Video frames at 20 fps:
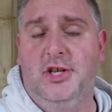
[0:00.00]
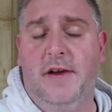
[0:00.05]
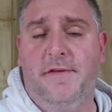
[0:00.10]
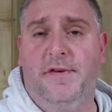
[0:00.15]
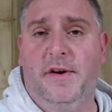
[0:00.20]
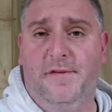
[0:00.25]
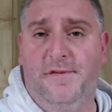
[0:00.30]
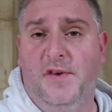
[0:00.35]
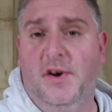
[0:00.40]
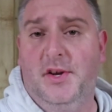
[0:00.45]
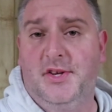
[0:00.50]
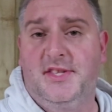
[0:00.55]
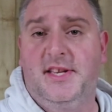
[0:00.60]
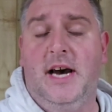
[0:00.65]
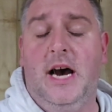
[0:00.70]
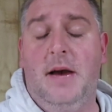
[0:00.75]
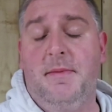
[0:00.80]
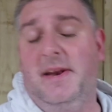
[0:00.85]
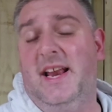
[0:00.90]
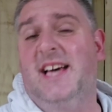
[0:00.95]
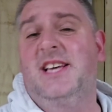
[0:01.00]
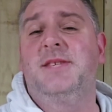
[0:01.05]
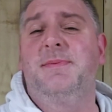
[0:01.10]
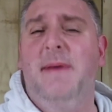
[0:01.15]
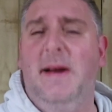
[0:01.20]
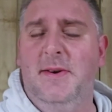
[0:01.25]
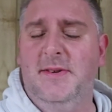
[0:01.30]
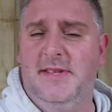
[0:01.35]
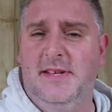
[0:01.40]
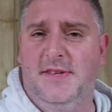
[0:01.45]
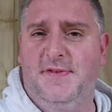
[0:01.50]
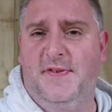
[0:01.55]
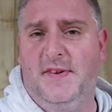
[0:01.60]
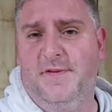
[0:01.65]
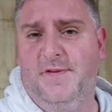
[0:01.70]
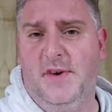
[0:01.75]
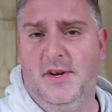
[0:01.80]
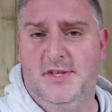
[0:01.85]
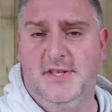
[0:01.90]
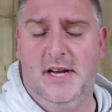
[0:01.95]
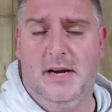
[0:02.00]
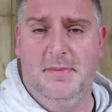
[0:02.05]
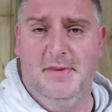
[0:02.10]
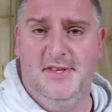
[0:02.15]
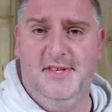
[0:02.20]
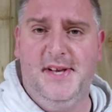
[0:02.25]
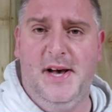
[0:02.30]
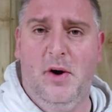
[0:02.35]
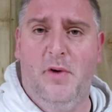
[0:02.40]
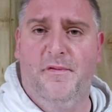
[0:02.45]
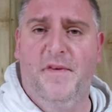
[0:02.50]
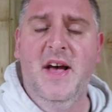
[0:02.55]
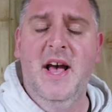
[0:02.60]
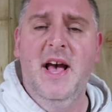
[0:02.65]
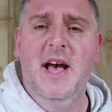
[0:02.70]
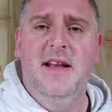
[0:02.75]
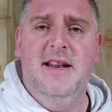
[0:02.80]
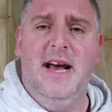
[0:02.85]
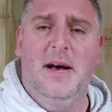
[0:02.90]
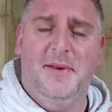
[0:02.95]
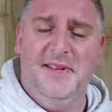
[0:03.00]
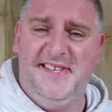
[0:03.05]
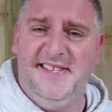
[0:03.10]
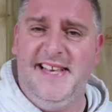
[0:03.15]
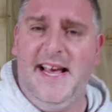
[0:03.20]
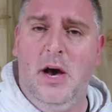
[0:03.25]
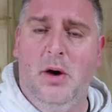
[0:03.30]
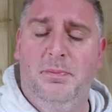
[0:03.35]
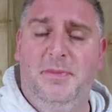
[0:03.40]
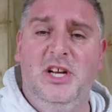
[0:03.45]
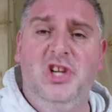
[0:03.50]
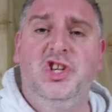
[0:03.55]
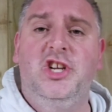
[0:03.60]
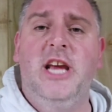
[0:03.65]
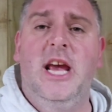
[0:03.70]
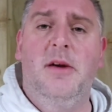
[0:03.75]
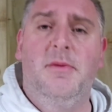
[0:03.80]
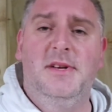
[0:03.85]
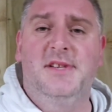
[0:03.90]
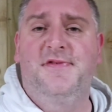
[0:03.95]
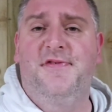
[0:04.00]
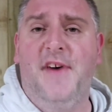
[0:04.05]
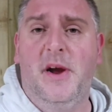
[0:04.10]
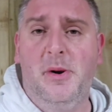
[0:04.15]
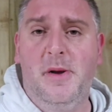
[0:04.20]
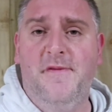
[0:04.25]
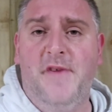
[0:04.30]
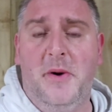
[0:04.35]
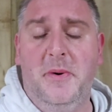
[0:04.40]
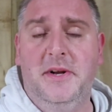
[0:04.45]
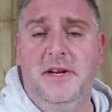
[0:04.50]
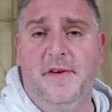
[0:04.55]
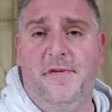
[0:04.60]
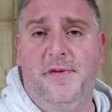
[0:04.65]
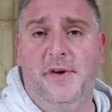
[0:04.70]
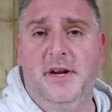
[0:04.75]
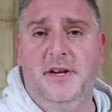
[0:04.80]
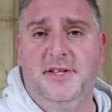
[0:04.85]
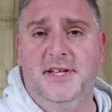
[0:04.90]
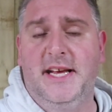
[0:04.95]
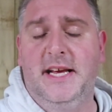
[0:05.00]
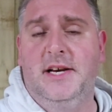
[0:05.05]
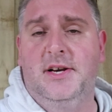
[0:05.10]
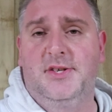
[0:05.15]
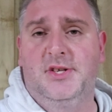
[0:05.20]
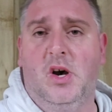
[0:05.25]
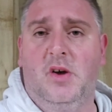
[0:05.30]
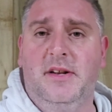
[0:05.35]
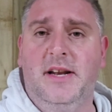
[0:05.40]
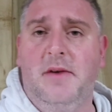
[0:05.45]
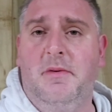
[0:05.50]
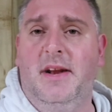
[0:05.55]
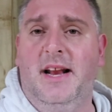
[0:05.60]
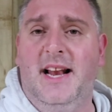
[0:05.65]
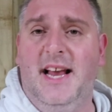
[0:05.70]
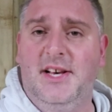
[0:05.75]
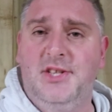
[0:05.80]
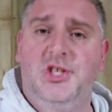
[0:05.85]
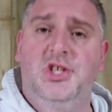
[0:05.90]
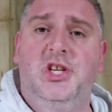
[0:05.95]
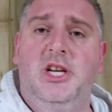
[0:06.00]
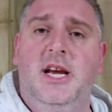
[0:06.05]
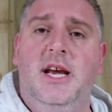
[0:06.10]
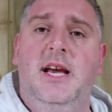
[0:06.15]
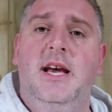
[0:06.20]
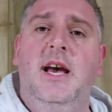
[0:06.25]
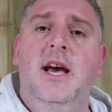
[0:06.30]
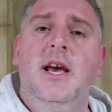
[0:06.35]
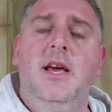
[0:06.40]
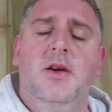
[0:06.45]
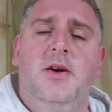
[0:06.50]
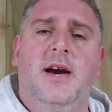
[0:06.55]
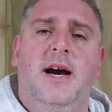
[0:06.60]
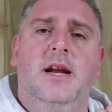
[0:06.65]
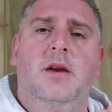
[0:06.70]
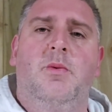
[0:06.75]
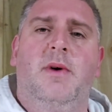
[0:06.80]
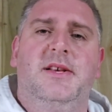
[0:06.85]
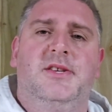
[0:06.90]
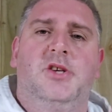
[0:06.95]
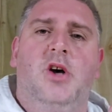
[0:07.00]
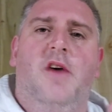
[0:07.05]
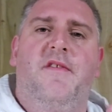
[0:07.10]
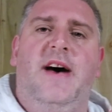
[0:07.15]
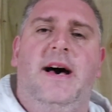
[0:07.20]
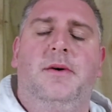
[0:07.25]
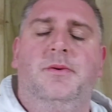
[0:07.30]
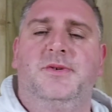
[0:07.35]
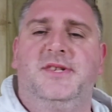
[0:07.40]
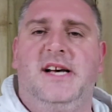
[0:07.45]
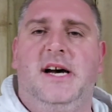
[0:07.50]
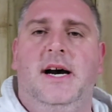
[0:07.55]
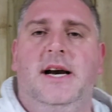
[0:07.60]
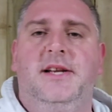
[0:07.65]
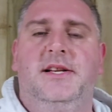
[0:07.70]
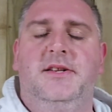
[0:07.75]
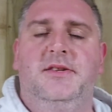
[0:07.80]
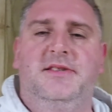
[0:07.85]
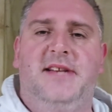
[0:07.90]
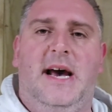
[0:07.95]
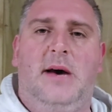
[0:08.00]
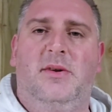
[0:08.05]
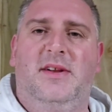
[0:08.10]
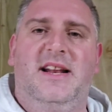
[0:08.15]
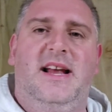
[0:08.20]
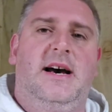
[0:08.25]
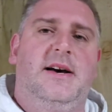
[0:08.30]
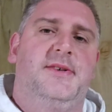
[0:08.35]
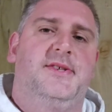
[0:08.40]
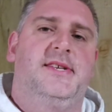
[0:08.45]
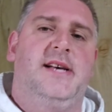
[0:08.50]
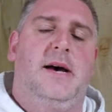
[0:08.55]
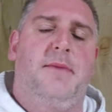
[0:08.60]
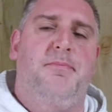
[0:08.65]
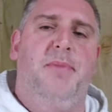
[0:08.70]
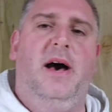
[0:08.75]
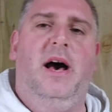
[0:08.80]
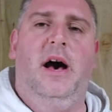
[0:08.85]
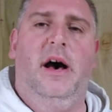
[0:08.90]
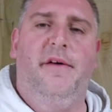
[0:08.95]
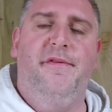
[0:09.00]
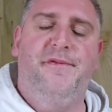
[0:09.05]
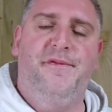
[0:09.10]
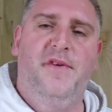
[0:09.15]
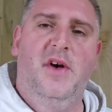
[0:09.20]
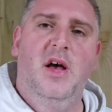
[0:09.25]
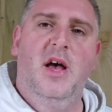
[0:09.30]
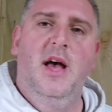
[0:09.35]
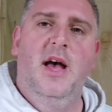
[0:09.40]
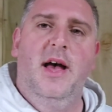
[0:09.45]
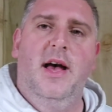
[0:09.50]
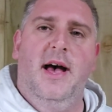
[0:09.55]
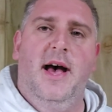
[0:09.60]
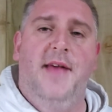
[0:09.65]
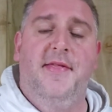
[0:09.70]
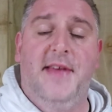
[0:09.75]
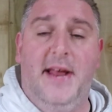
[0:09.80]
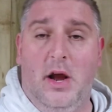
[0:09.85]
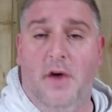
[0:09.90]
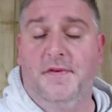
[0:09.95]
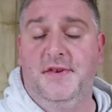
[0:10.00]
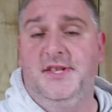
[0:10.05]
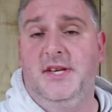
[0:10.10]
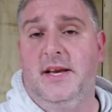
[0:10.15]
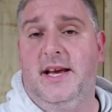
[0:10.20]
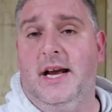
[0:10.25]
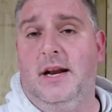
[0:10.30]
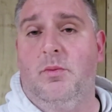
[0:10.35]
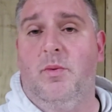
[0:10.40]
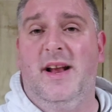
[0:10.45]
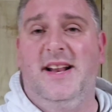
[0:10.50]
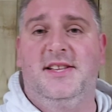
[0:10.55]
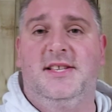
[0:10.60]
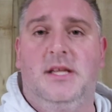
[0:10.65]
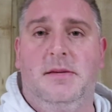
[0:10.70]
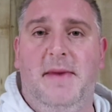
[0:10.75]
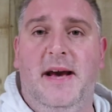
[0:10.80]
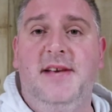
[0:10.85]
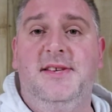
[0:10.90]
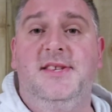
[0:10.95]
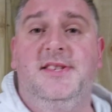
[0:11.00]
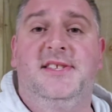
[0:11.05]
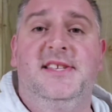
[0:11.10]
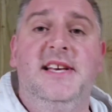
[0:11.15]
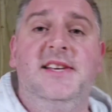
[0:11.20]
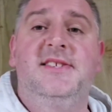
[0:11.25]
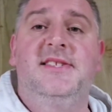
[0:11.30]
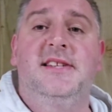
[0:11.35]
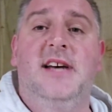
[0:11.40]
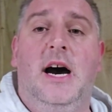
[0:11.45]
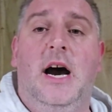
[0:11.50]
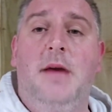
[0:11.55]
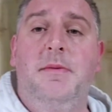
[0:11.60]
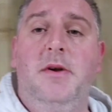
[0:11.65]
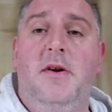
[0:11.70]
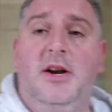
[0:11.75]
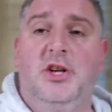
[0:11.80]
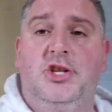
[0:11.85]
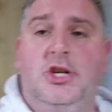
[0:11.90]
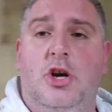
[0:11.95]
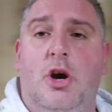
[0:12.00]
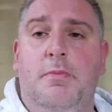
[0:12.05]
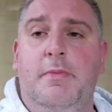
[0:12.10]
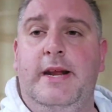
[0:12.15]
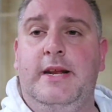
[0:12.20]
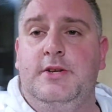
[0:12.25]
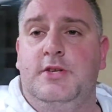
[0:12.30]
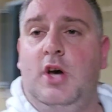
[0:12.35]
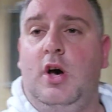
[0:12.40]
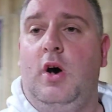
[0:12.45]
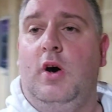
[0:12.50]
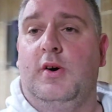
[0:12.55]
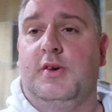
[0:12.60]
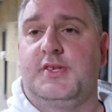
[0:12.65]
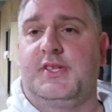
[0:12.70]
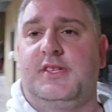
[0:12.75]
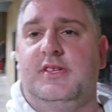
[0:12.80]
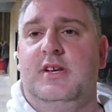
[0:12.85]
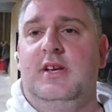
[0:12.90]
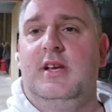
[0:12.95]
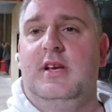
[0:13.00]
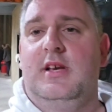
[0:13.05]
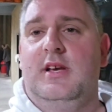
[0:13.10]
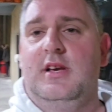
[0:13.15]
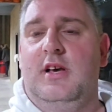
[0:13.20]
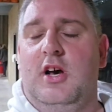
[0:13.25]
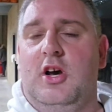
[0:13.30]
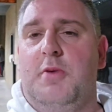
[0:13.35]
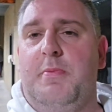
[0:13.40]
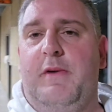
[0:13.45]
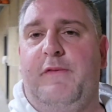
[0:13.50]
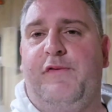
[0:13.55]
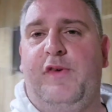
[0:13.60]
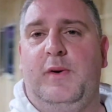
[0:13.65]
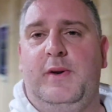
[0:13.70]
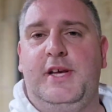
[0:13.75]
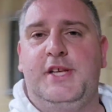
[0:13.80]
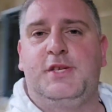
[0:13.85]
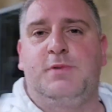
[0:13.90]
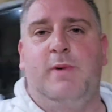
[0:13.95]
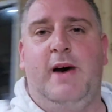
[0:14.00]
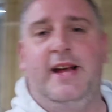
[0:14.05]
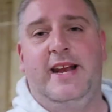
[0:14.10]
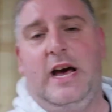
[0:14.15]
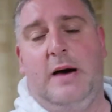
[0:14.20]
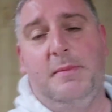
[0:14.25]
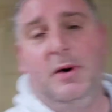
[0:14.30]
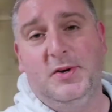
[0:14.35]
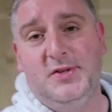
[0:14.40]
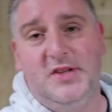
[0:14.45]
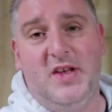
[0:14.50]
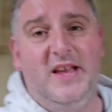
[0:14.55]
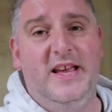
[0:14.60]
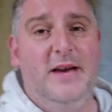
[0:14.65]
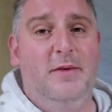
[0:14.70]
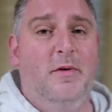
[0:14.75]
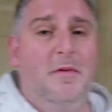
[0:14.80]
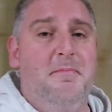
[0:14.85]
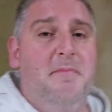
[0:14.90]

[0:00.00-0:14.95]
year for the first time and I experienced this for the first time myself. Now the setup this year is very very different indeed, because ordinarily last year you kind of went sort of outside and down an outside path and then obviously you kind of went into the mazes. This time you're actually coming indoors and coming through this way. Now I'm also here with